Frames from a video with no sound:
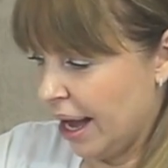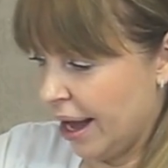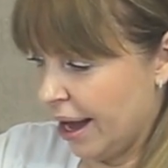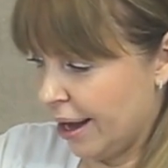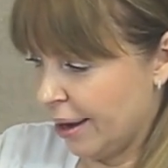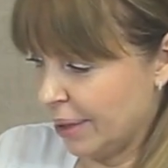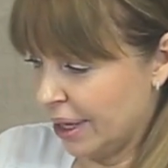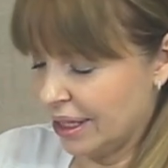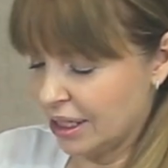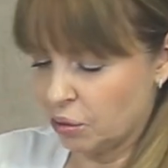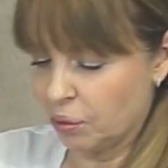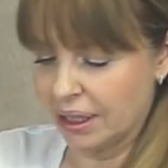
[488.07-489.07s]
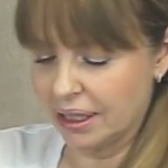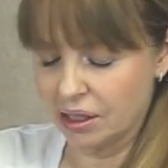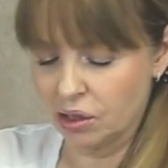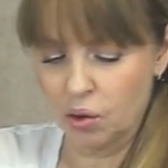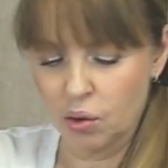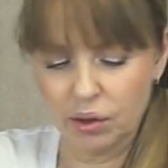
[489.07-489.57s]
and this one is
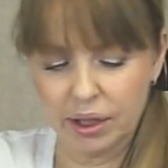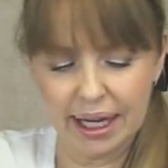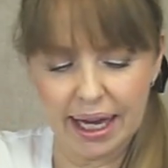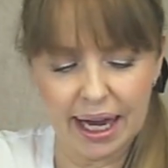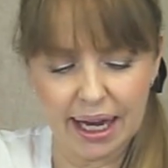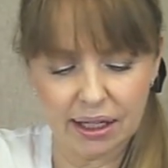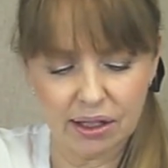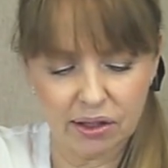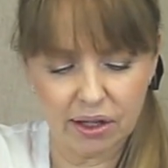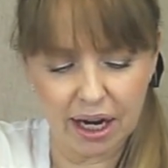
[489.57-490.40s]
called the N